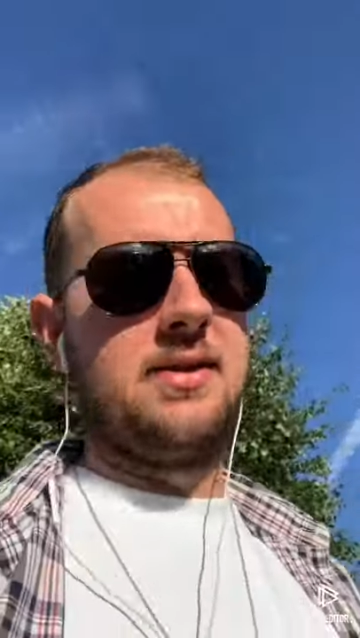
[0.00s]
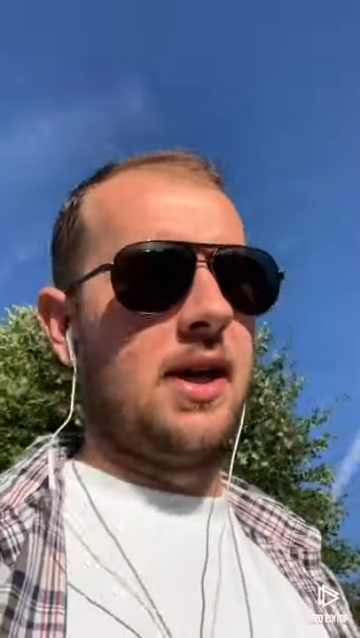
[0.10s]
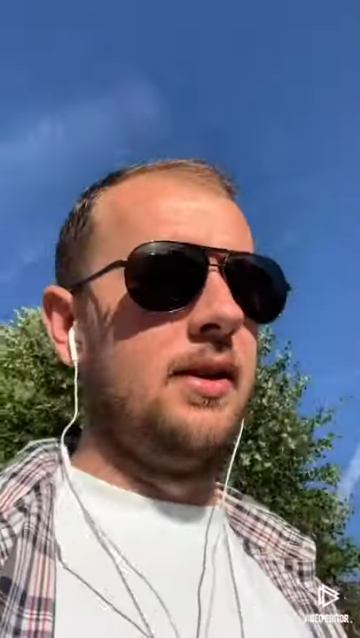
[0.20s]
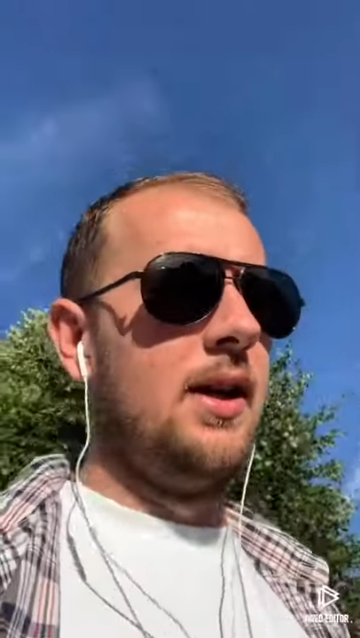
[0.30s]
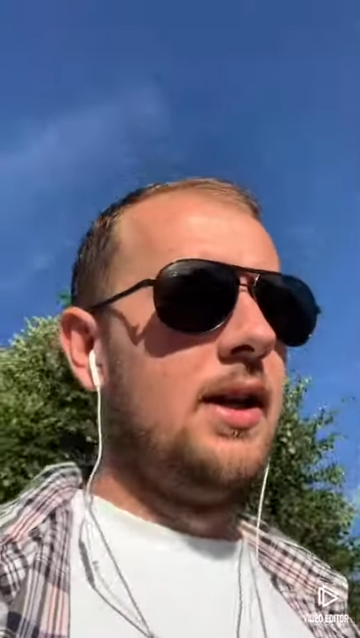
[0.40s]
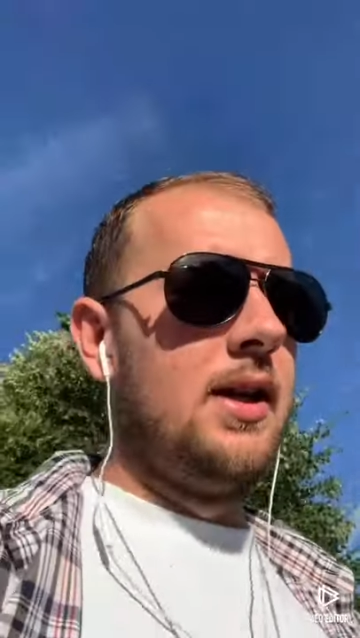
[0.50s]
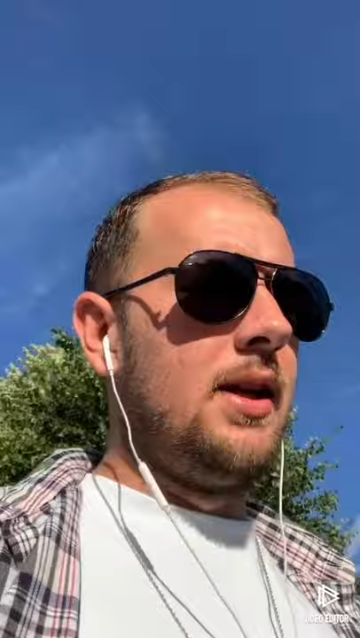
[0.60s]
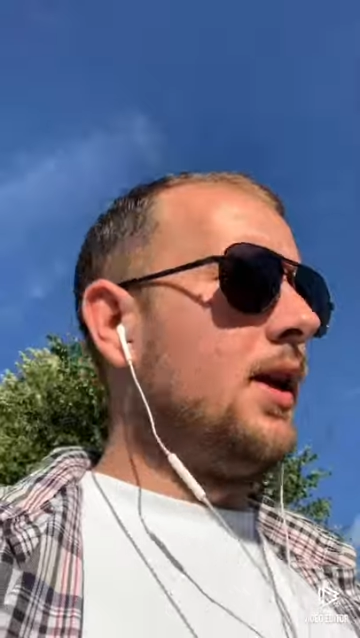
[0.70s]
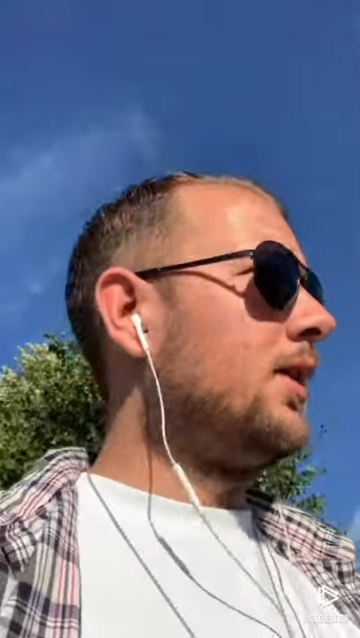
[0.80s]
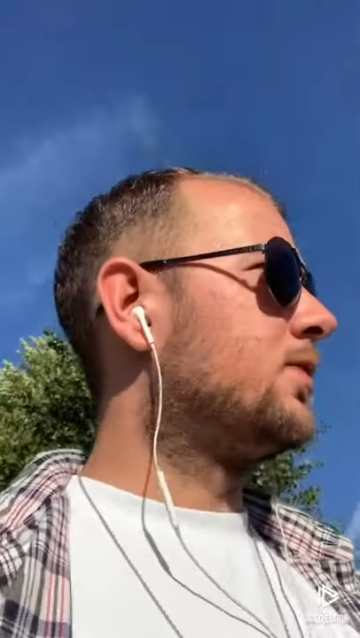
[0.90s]
So
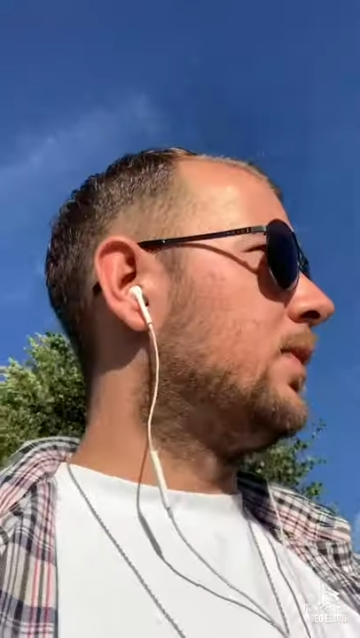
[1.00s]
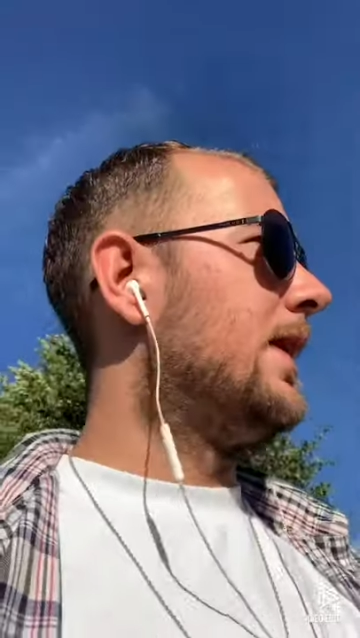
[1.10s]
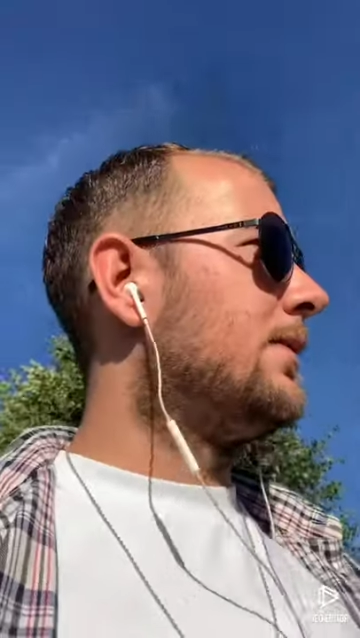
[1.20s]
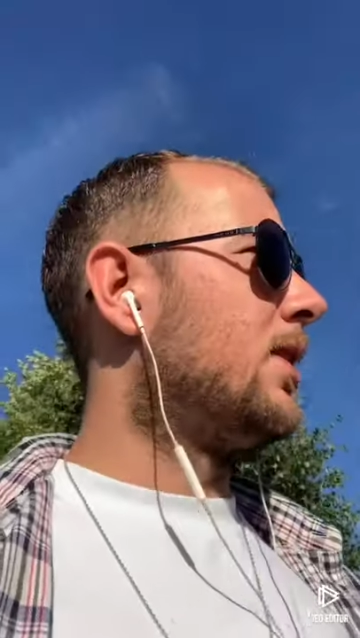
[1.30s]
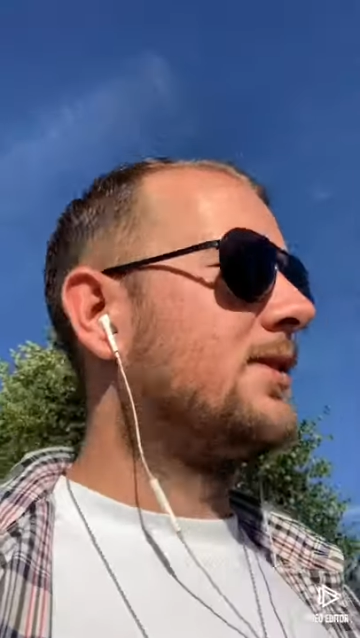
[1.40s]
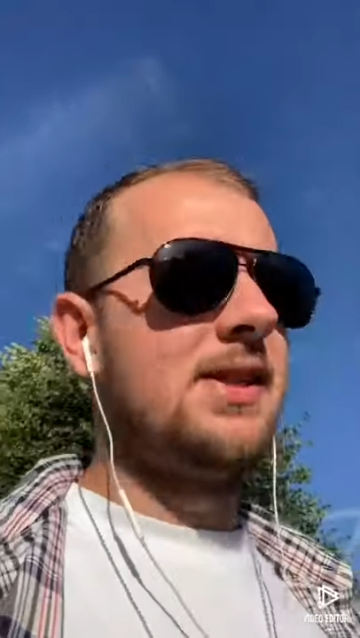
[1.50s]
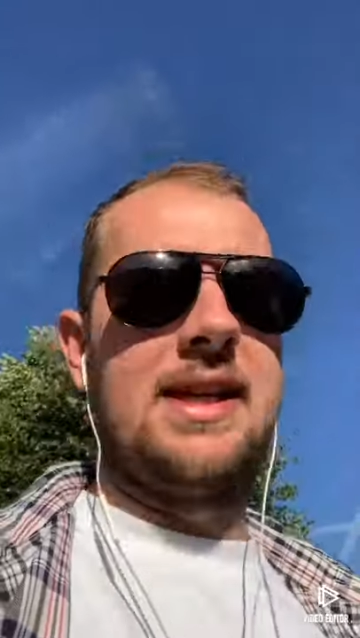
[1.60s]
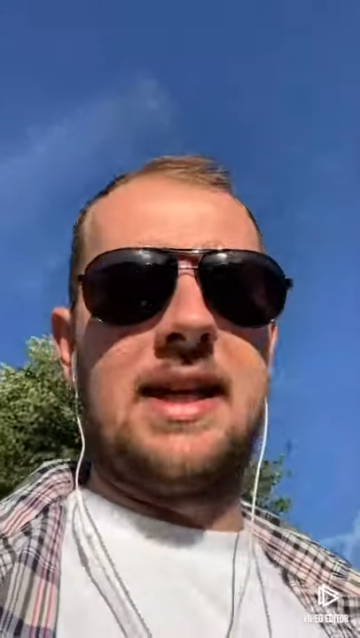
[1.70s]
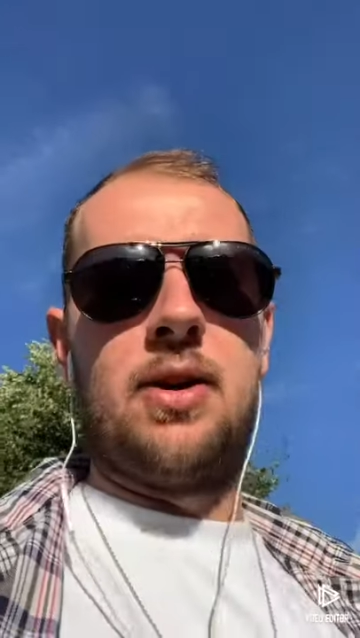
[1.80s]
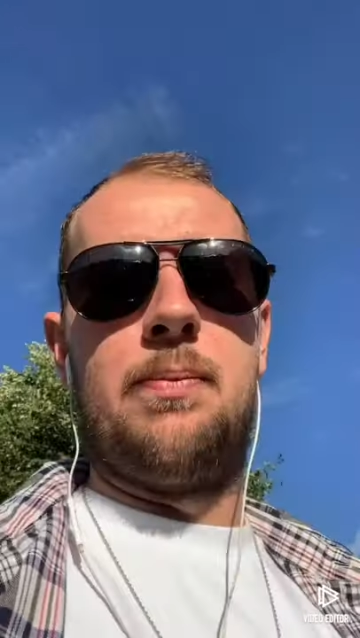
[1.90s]
last week my
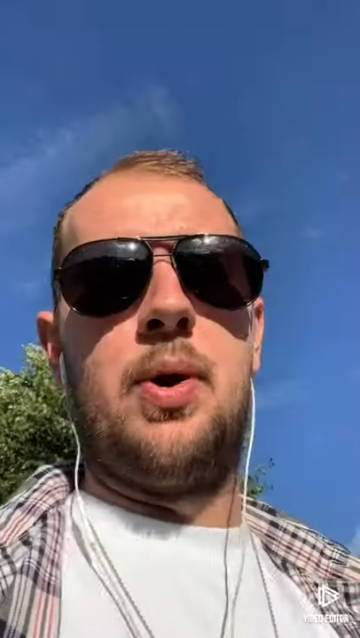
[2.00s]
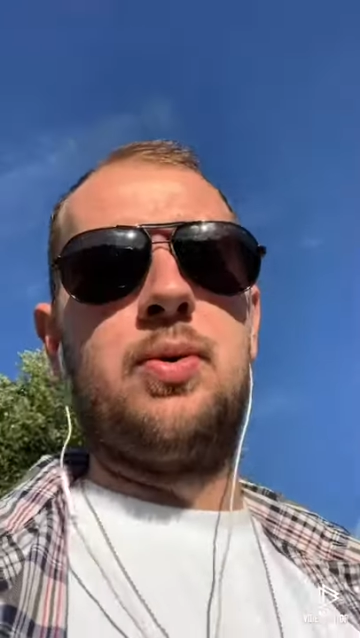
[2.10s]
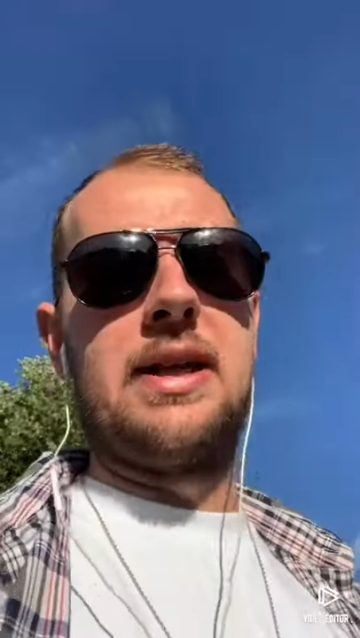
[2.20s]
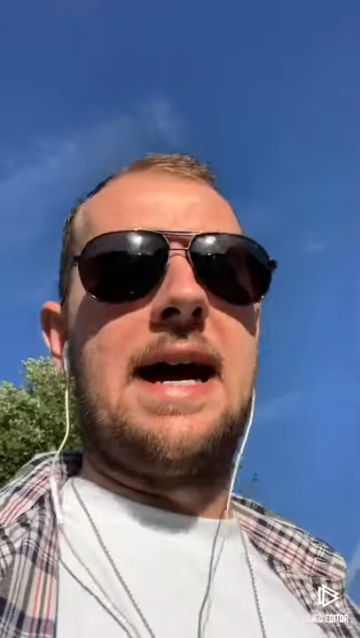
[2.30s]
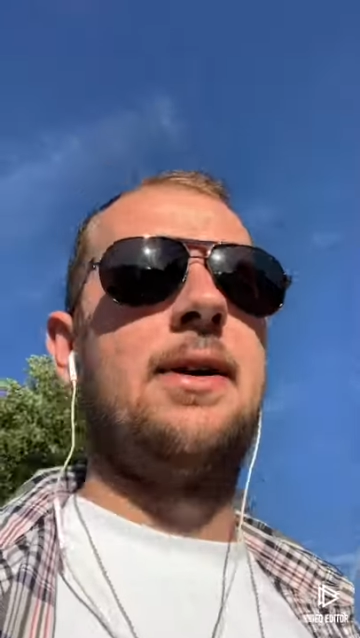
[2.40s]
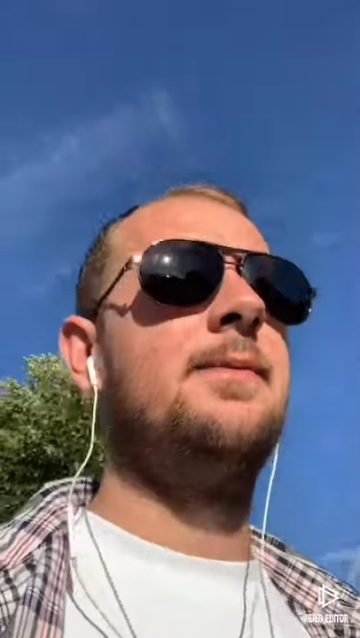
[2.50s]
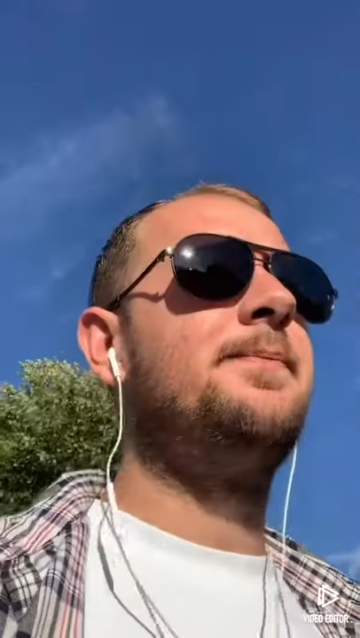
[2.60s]
ticket got pulled out